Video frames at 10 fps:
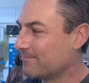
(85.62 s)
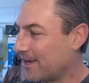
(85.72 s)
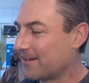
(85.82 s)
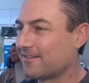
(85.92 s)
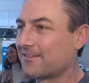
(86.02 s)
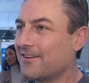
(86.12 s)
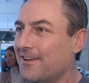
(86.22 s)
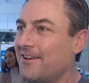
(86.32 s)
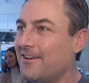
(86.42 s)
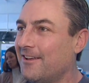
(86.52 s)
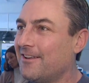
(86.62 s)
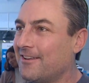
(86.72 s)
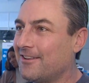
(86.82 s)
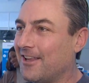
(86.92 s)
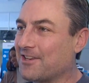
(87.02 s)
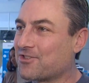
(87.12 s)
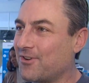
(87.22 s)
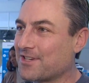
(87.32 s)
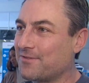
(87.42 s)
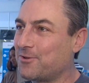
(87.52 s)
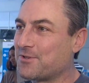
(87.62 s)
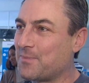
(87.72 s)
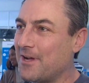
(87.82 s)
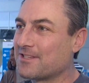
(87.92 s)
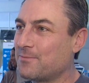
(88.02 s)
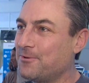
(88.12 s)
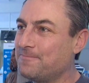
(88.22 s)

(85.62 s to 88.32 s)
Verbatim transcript: make it as less stressful as possible.